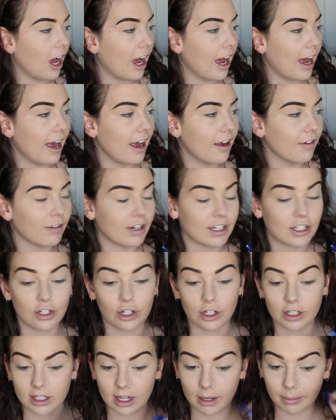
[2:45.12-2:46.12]
I
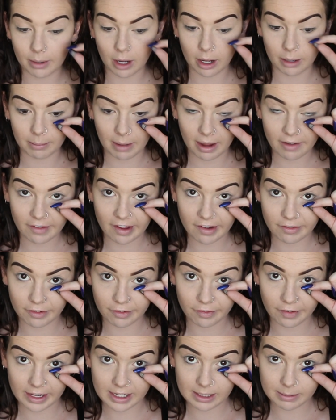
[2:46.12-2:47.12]
restocked up on my
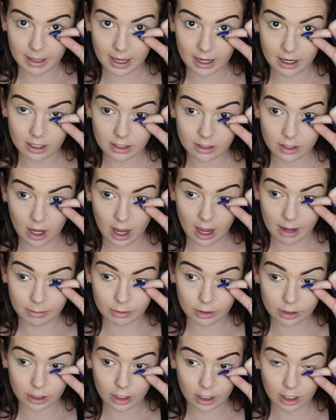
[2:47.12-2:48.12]
favourite face powder, so
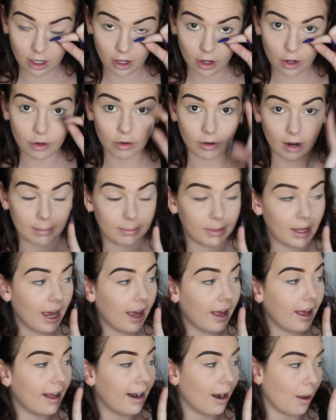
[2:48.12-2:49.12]
I'm just going to go grab
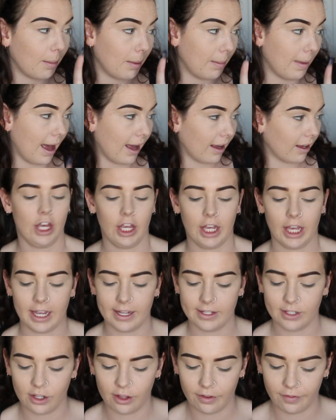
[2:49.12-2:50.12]
that and I'll be back.
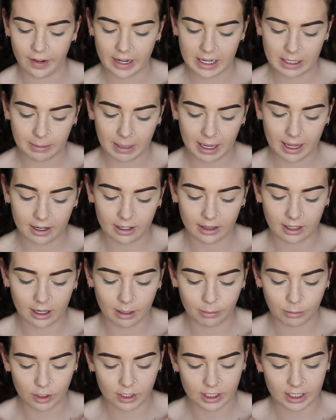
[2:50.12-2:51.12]
Okay, so the face powder
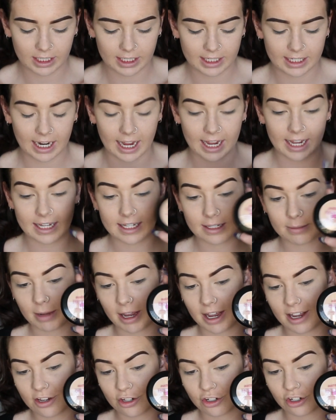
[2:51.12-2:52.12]
that I'm using today is
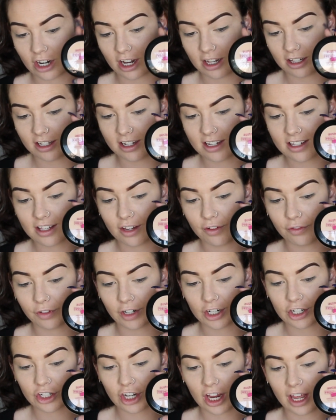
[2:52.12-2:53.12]
my Australis
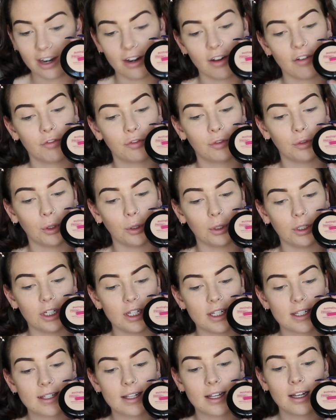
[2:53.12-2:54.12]
Fresh and
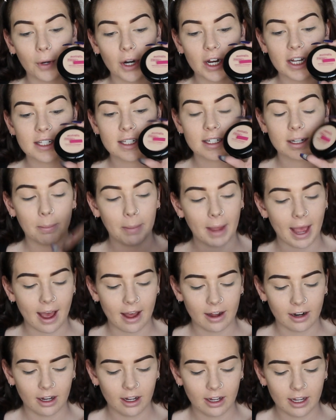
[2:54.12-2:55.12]
Flawless Pressed
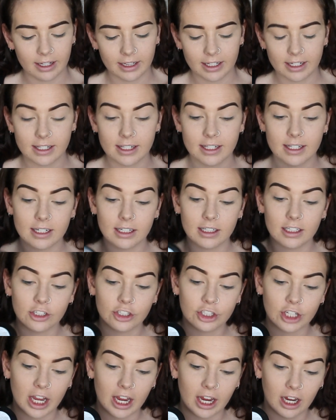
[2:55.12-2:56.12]
Powder, and this is in
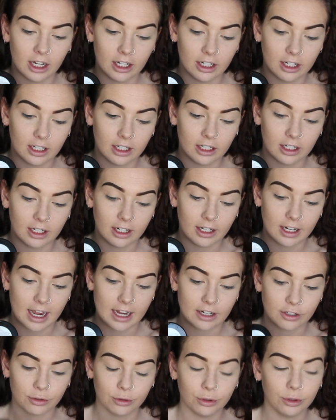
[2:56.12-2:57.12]
the shade
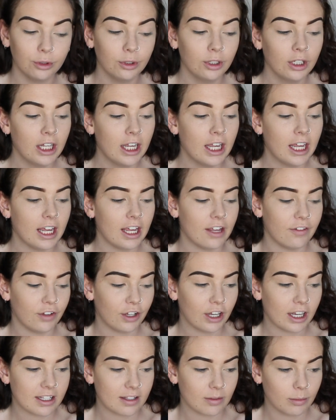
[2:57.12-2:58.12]
Natural. If
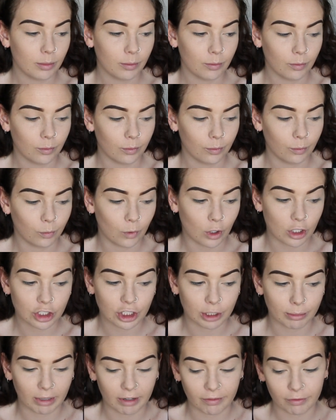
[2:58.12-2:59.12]
you guys have been
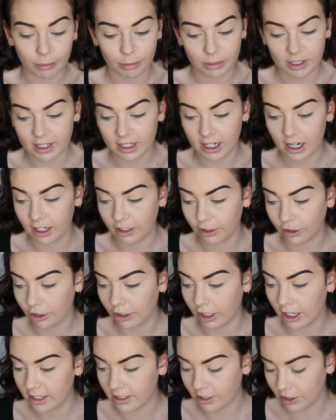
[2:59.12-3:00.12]
watching me from the start,
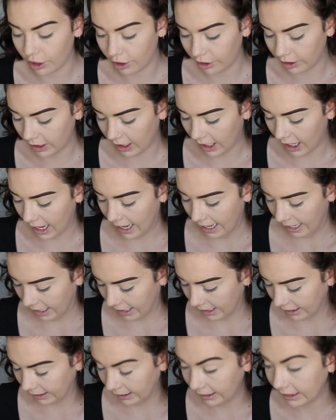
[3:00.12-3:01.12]
you guys know that
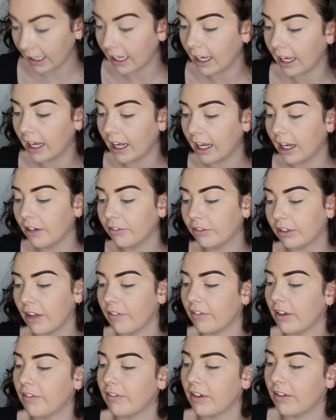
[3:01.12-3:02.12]
I love
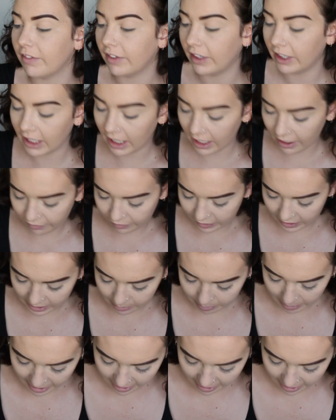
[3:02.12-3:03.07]
this